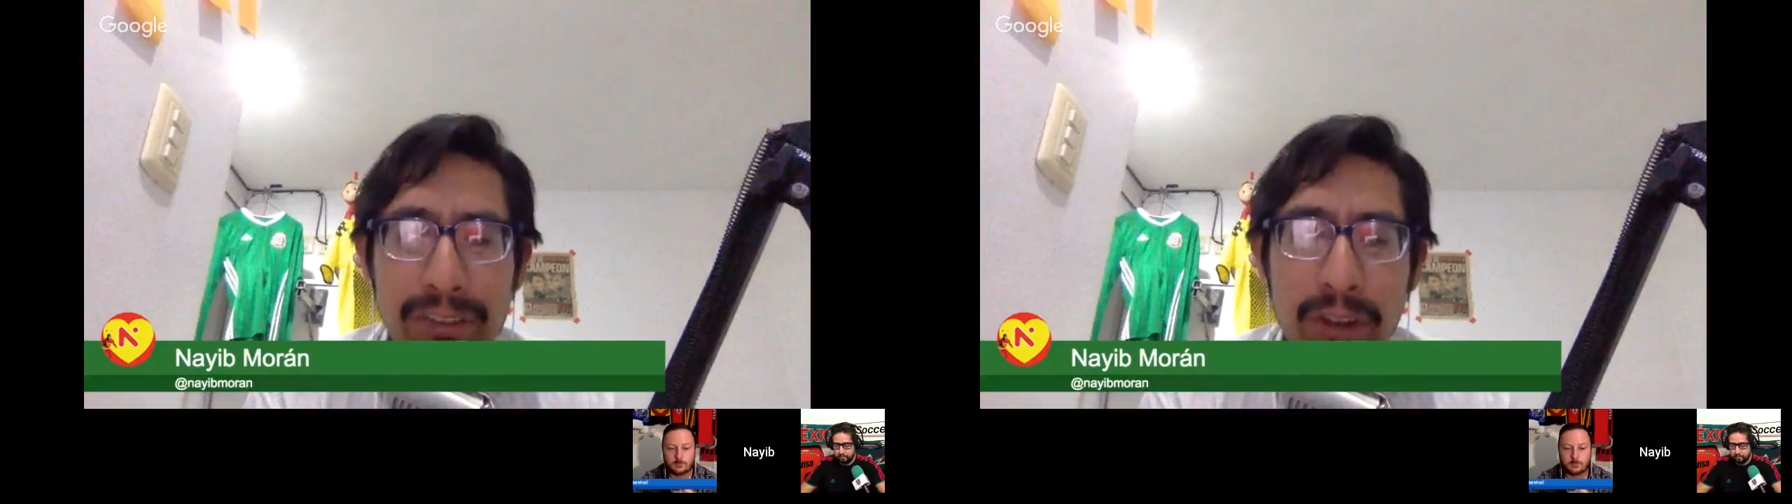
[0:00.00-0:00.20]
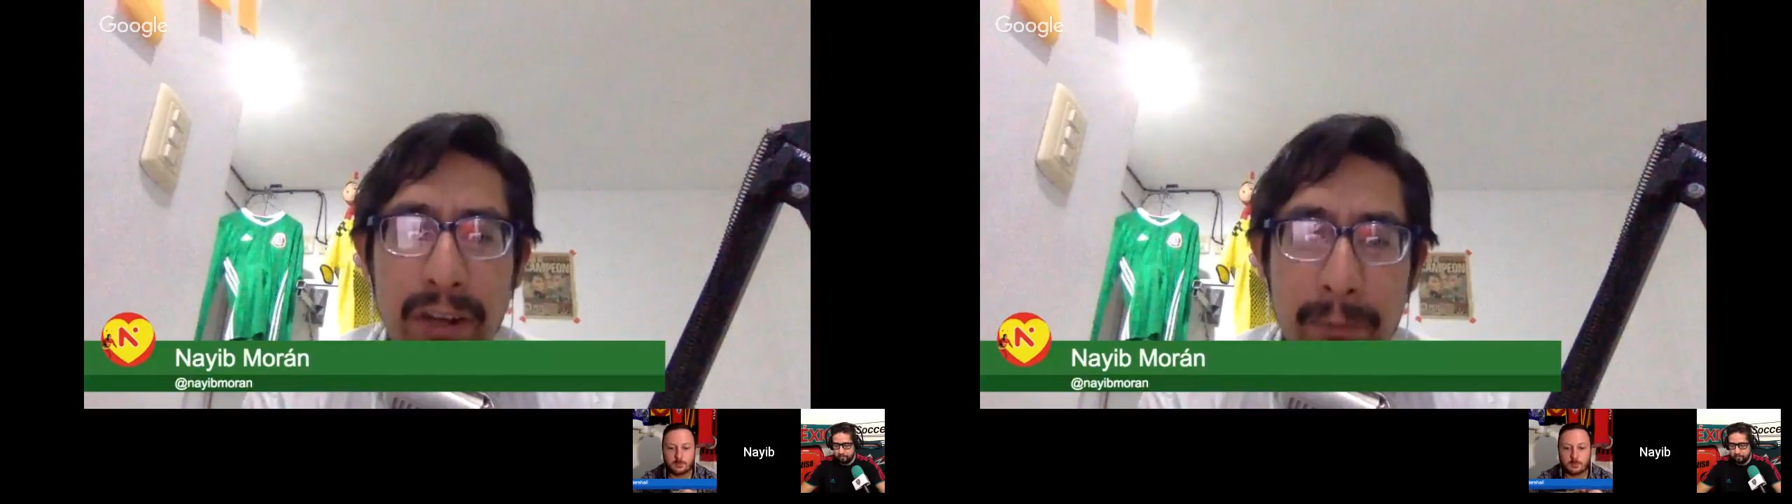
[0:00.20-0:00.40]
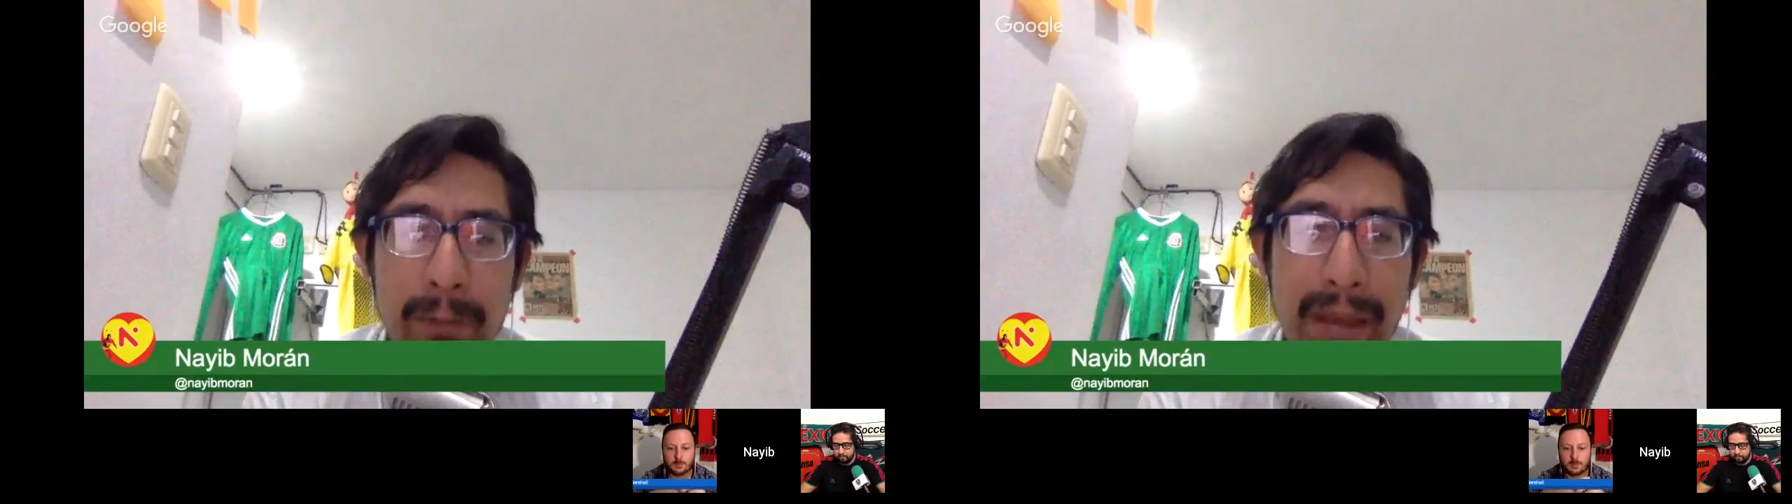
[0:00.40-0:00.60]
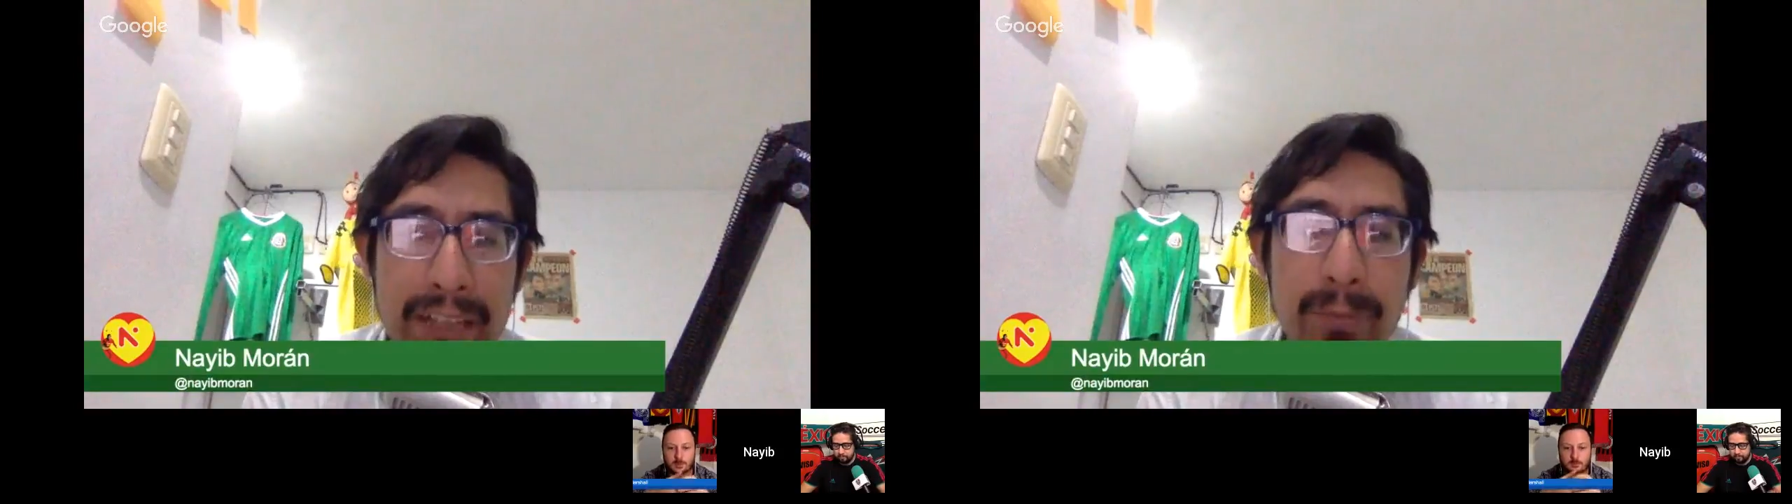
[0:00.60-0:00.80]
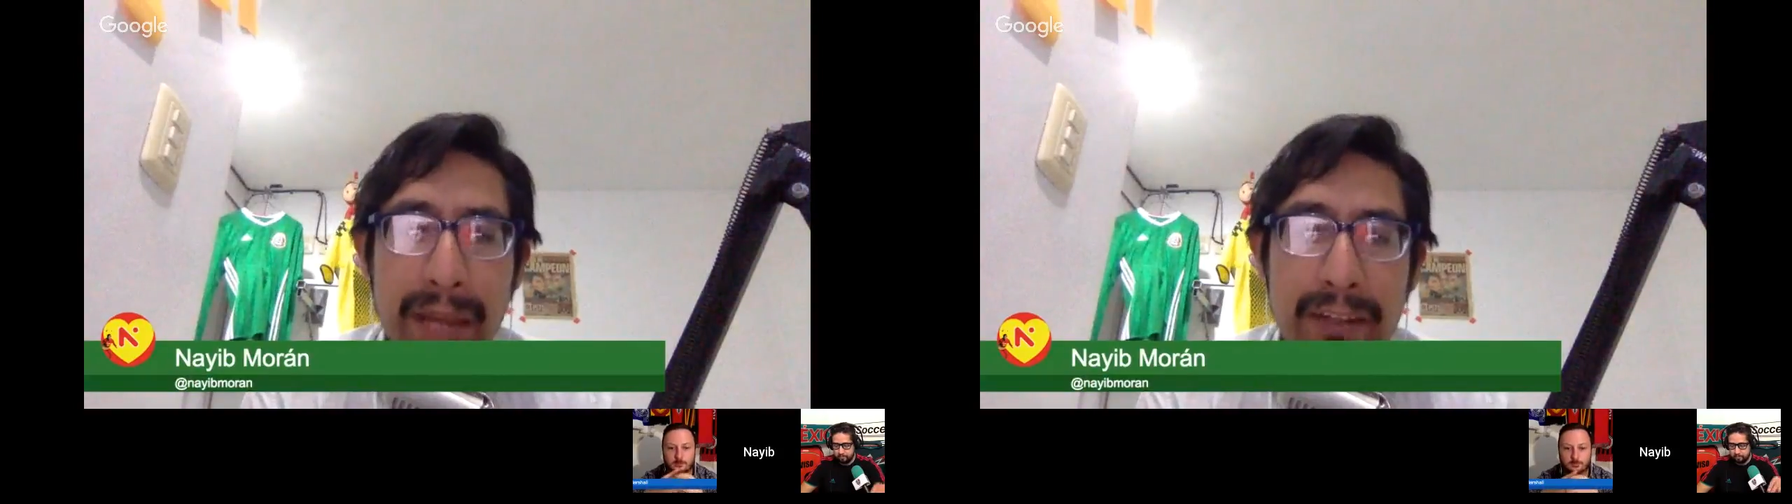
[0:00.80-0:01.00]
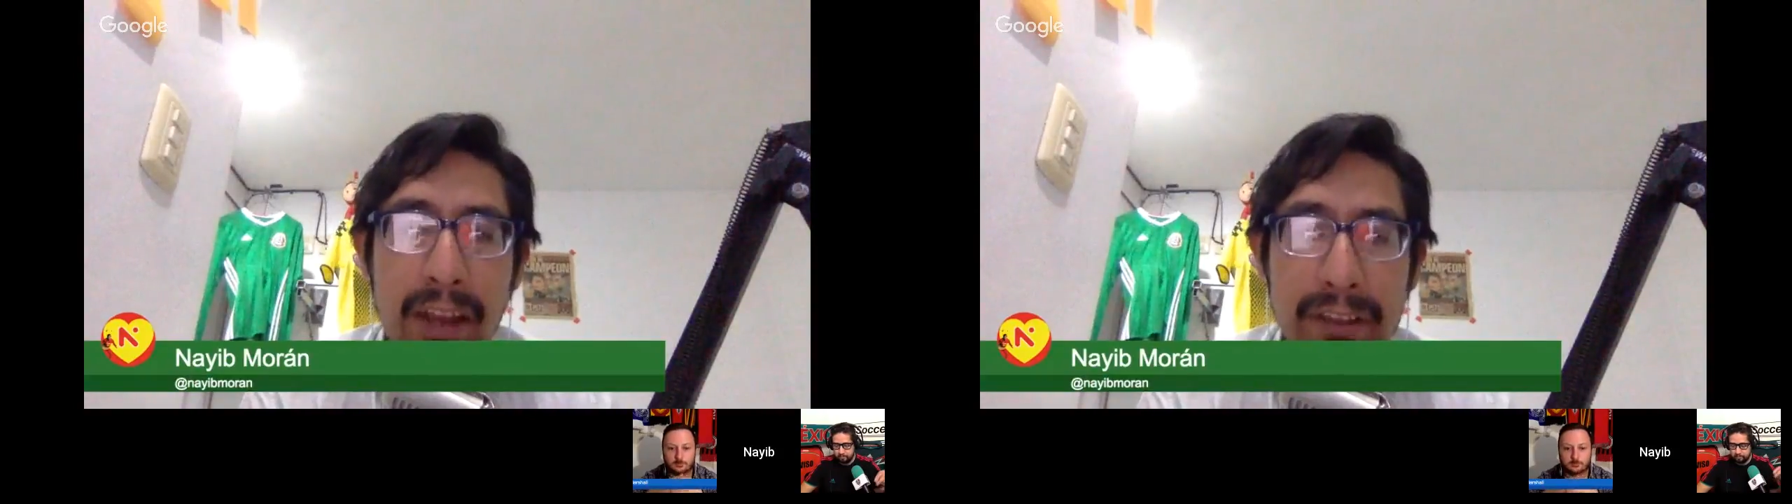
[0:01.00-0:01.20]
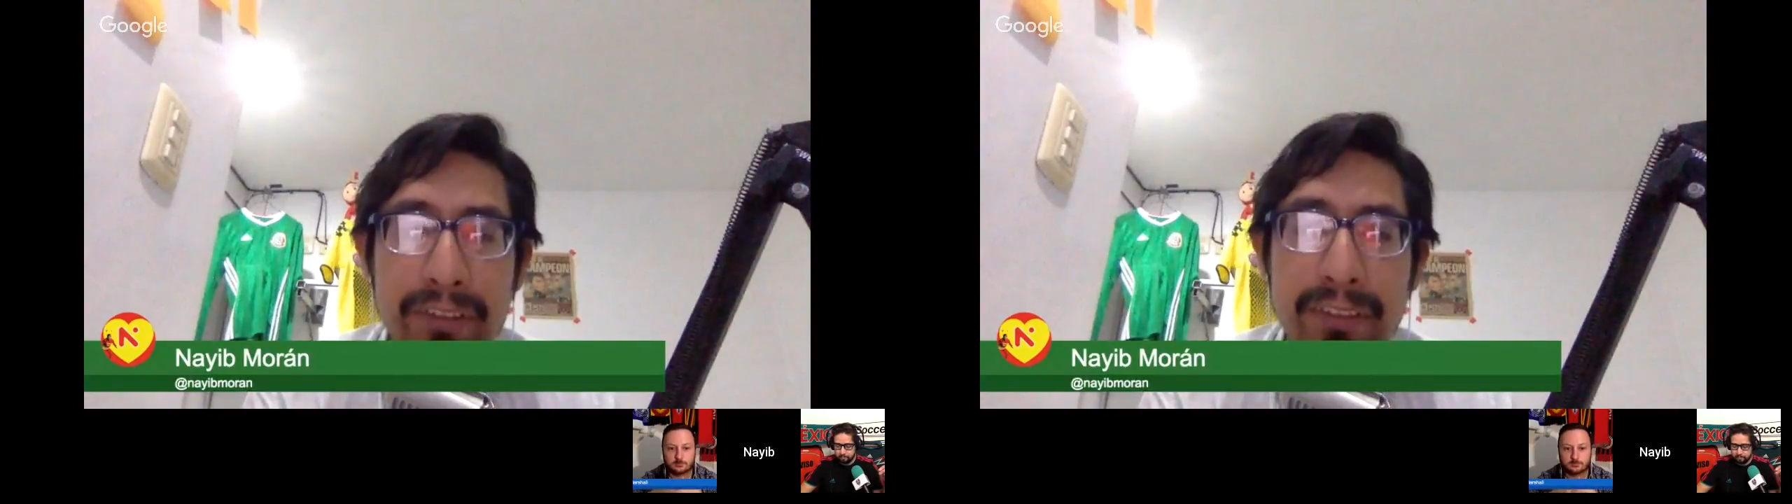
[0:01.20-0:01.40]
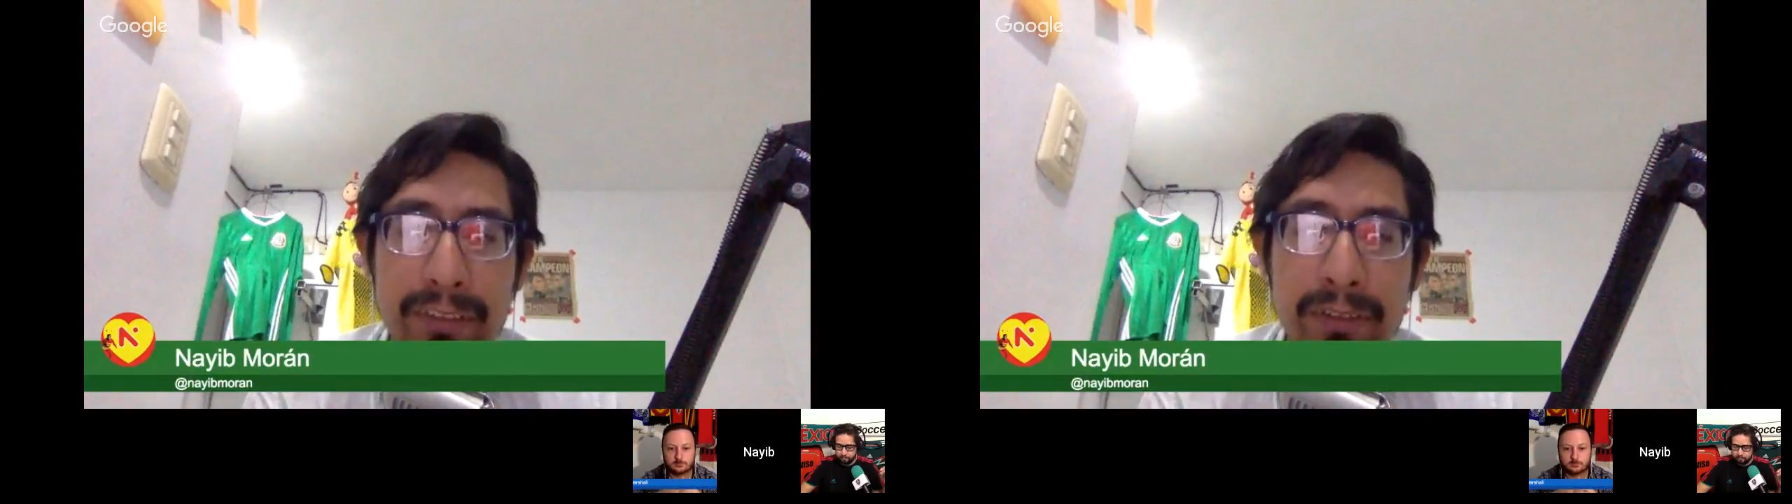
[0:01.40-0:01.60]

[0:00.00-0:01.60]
starting with back-to-back losses.